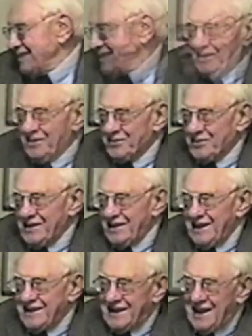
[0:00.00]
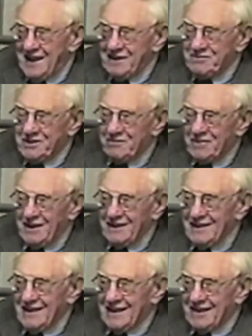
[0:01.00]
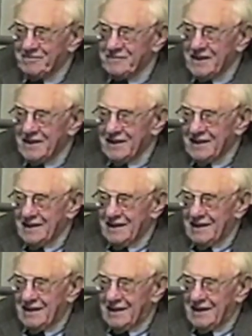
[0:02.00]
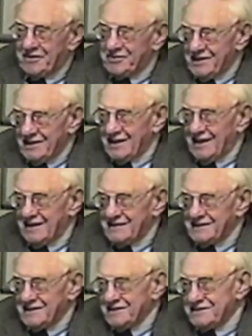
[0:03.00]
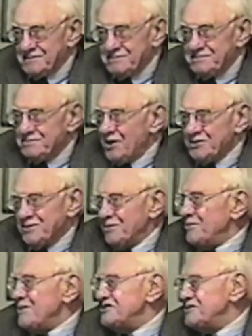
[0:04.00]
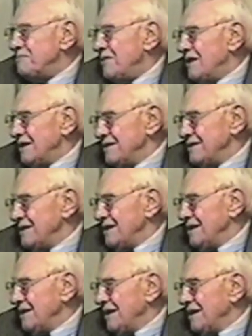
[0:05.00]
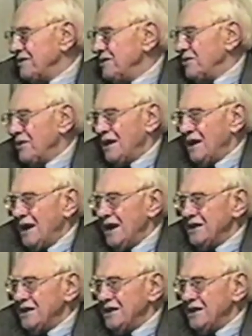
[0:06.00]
When they came to my lab, I realized that most of them were much smarter than I